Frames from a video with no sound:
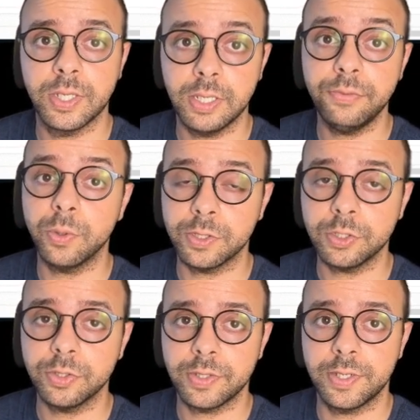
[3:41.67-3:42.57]
If you're
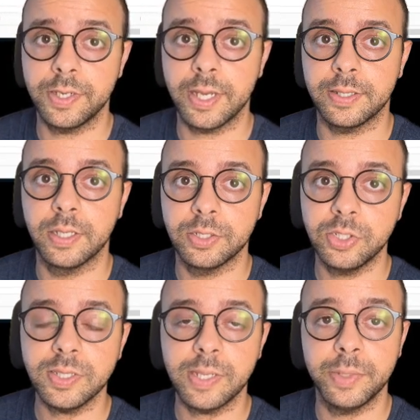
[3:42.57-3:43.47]
interested in that,
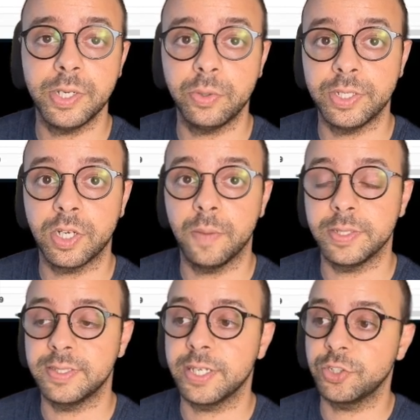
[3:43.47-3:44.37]
just let me know in the
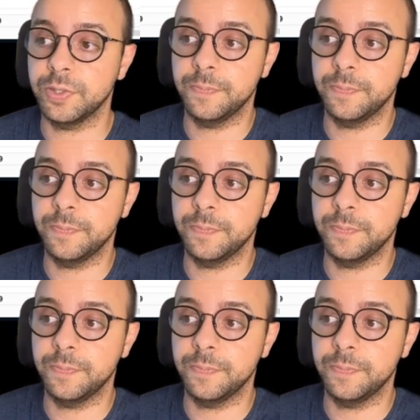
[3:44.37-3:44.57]
comment section.